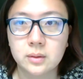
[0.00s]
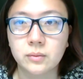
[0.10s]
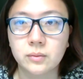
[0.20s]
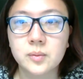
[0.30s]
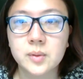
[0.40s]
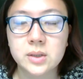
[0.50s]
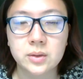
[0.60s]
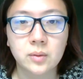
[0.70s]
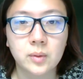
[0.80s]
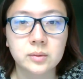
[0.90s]
Ruby, do
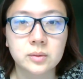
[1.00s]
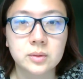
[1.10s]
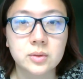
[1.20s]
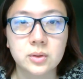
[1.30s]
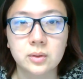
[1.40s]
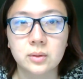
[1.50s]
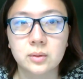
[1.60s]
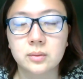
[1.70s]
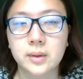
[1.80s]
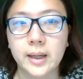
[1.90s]
you want
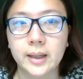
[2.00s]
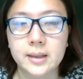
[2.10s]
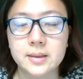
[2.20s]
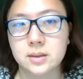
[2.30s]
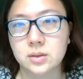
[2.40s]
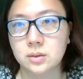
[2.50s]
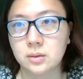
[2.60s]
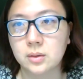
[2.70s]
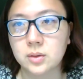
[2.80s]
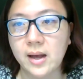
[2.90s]
to, I guess,
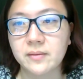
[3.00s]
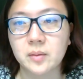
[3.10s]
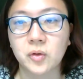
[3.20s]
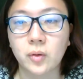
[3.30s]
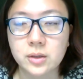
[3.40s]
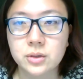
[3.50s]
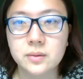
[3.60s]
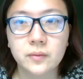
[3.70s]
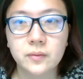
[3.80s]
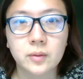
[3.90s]
have some
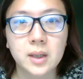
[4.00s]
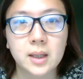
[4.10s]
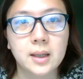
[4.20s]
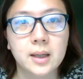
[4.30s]
questions for me?